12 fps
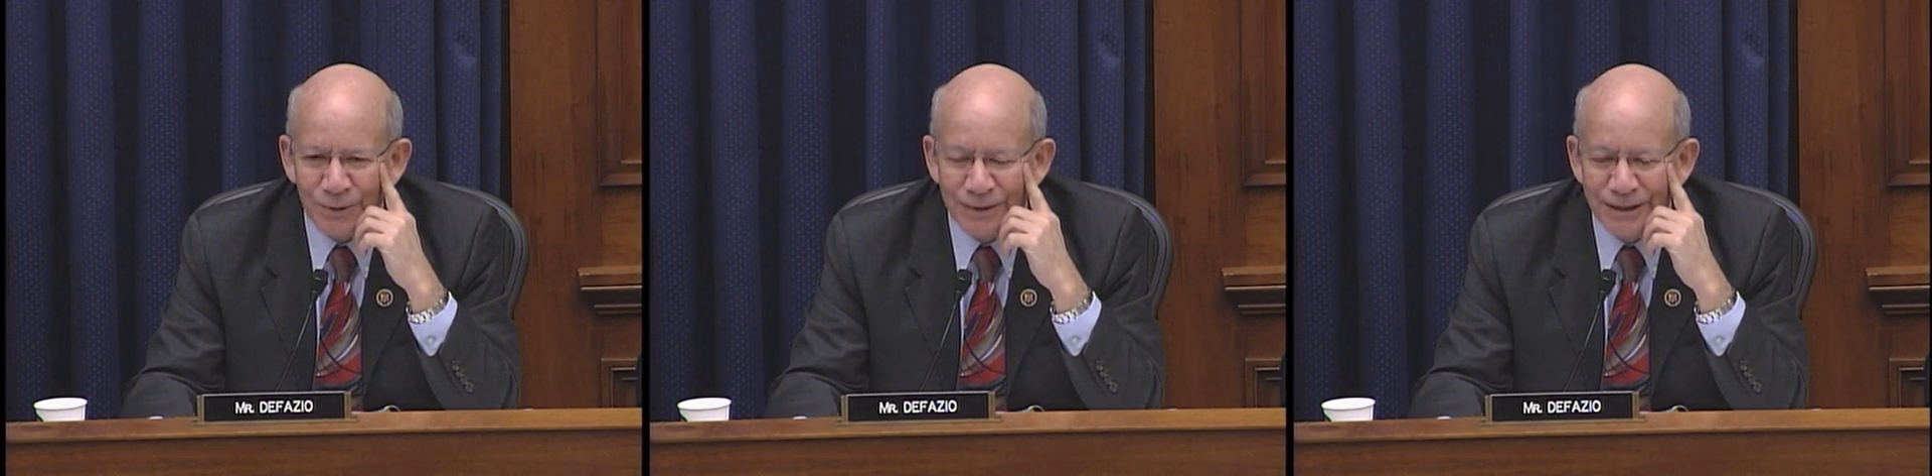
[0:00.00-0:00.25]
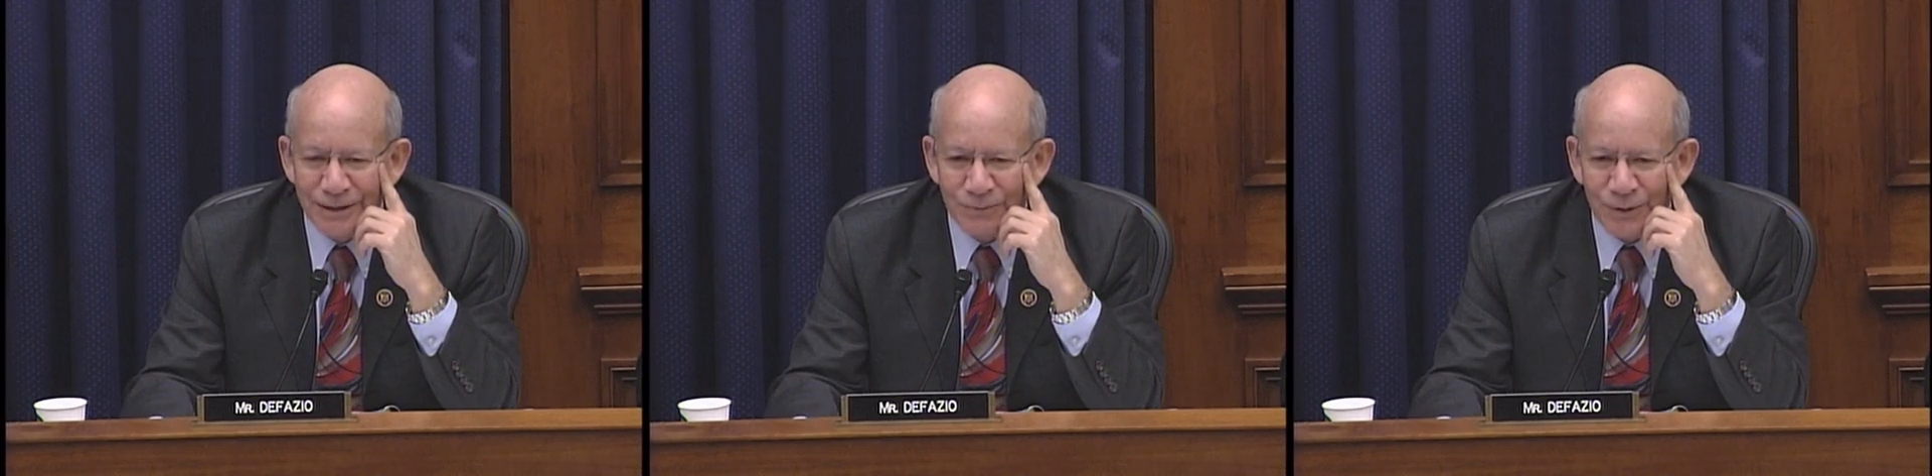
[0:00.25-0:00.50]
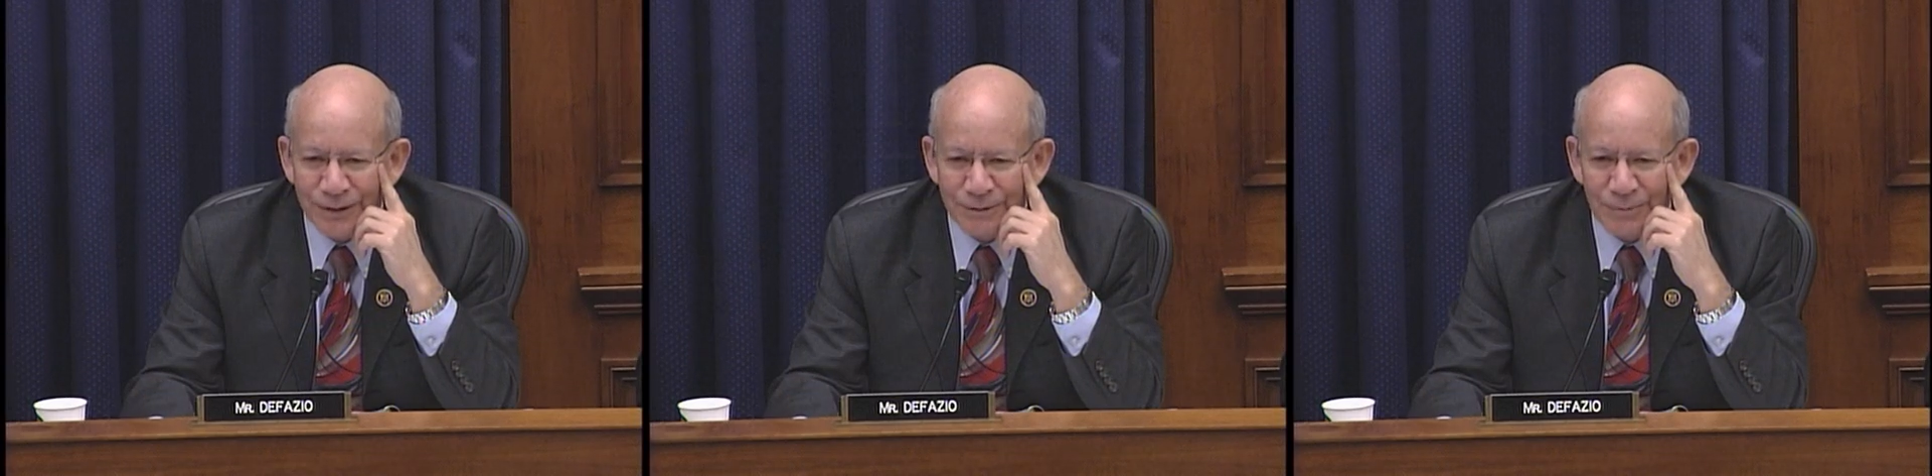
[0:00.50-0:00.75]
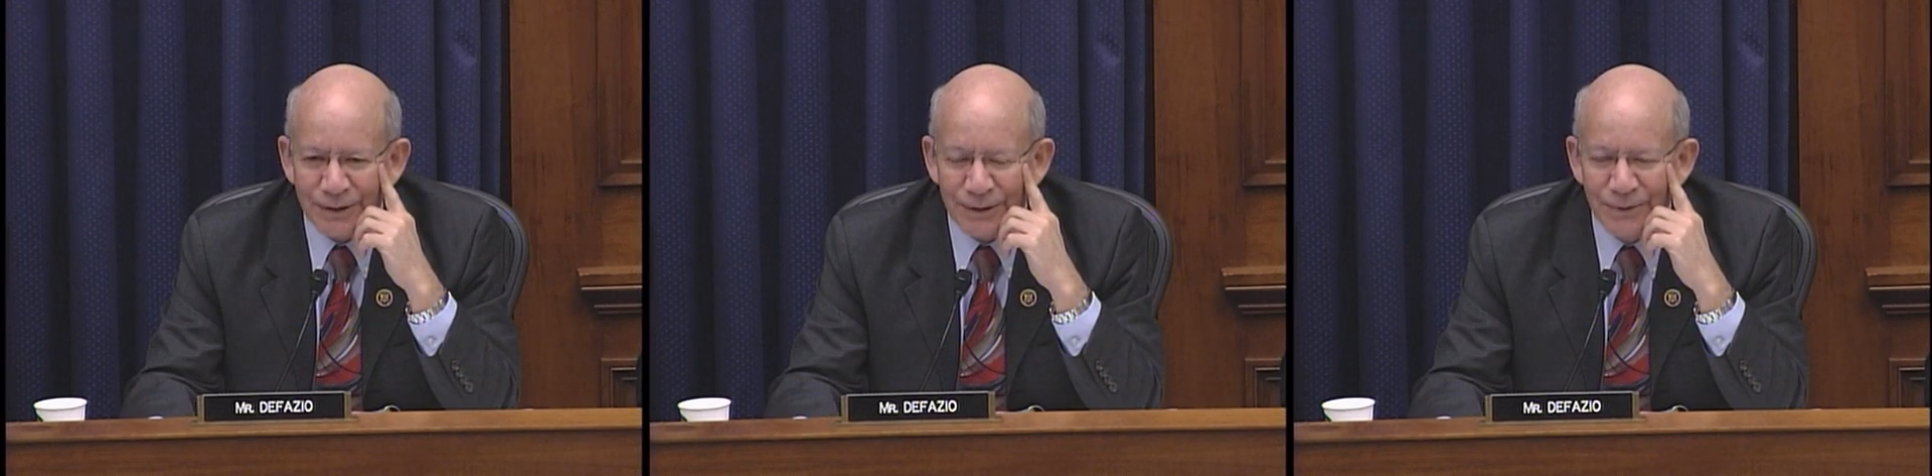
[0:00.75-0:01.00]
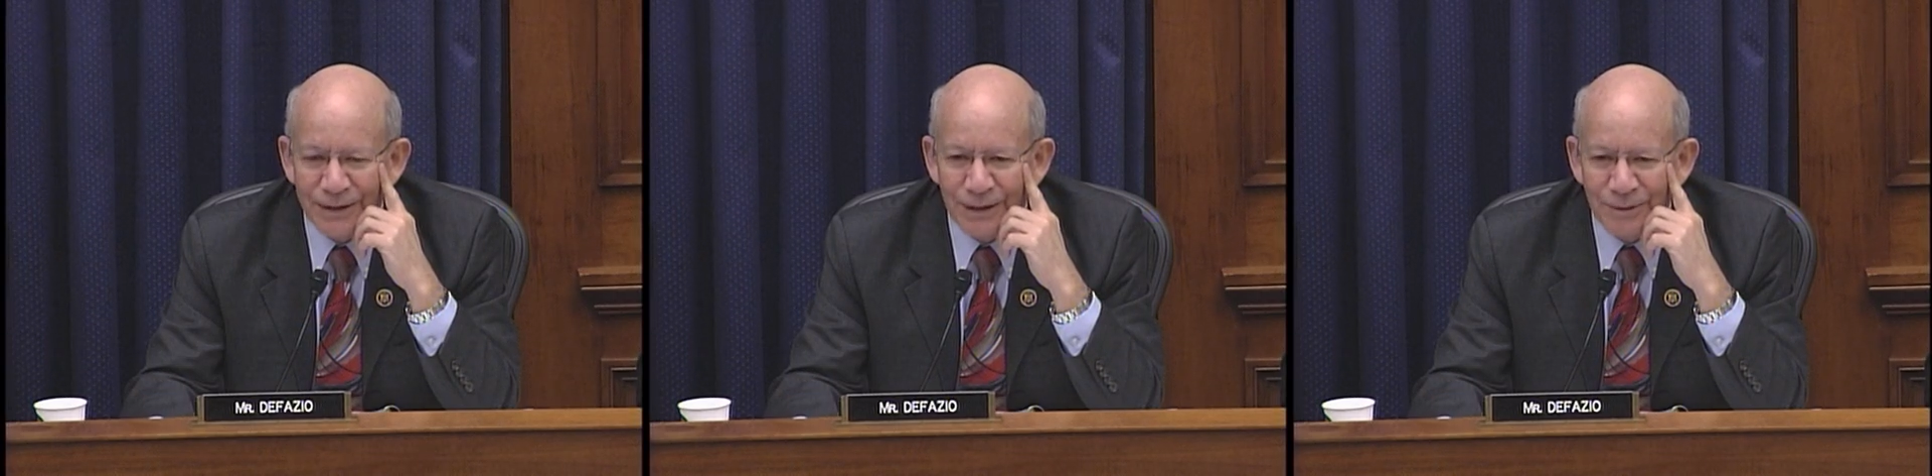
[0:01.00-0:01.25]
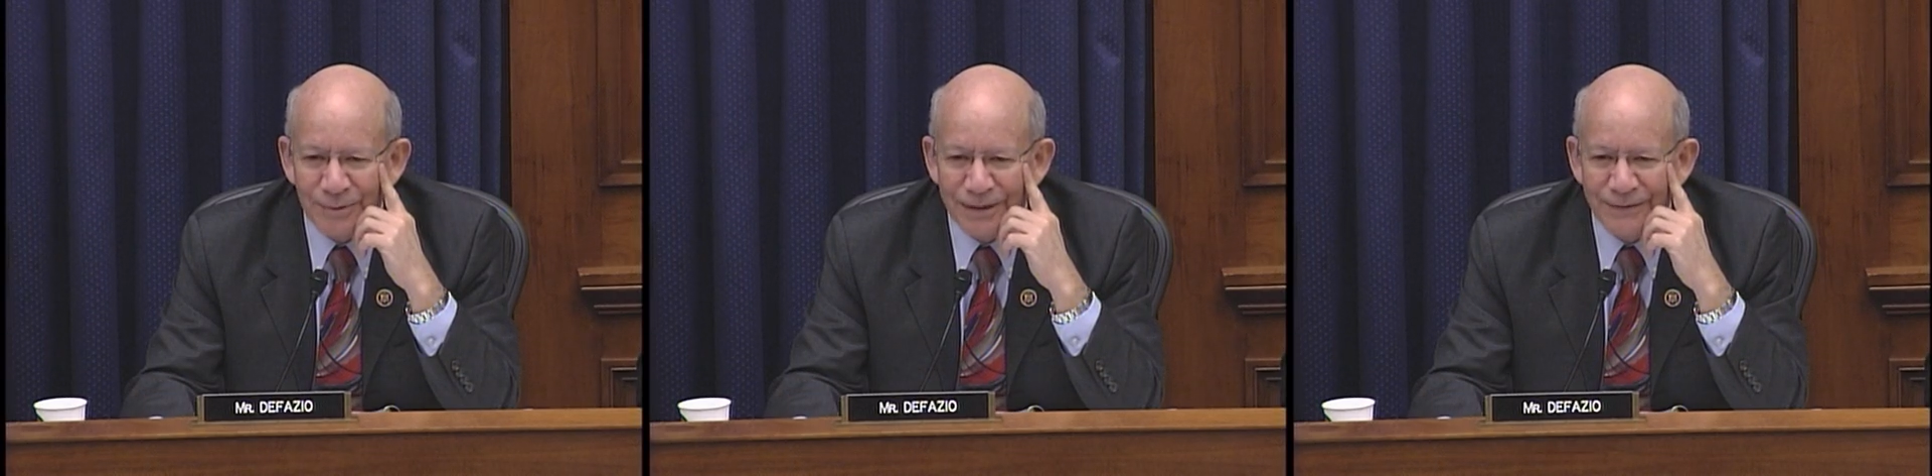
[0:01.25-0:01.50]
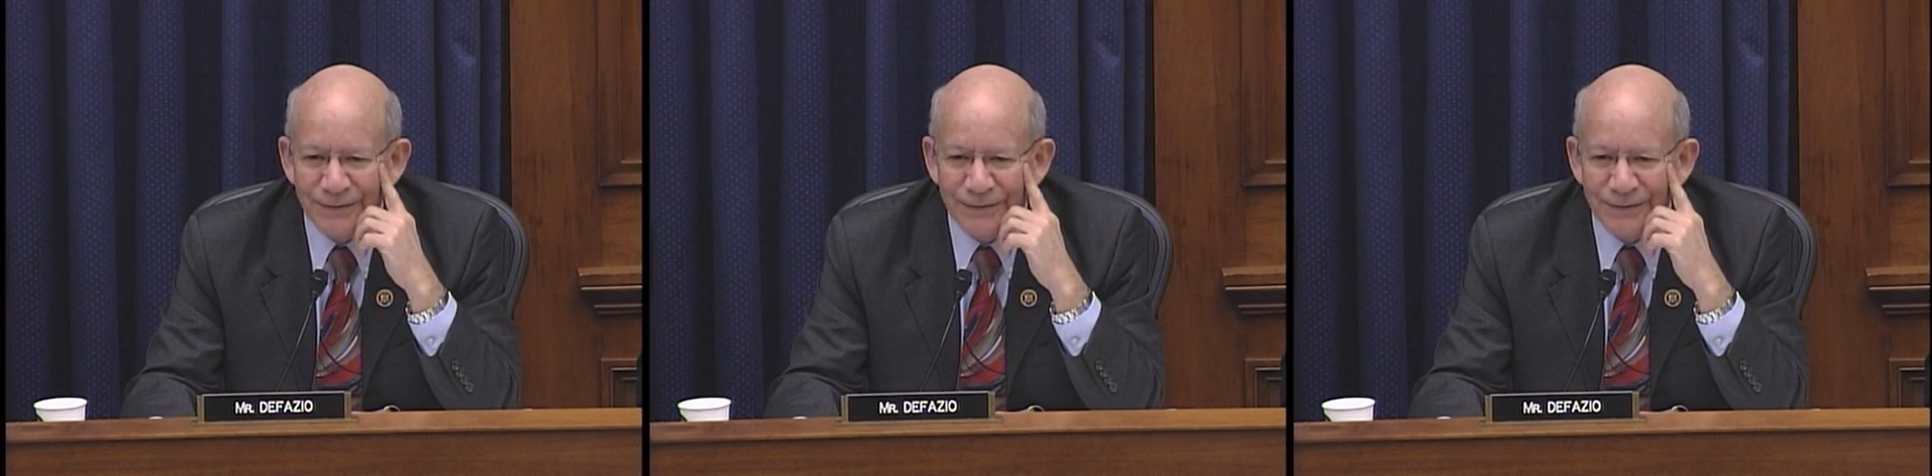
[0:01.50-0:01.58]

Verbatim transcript: region works pretty well, but.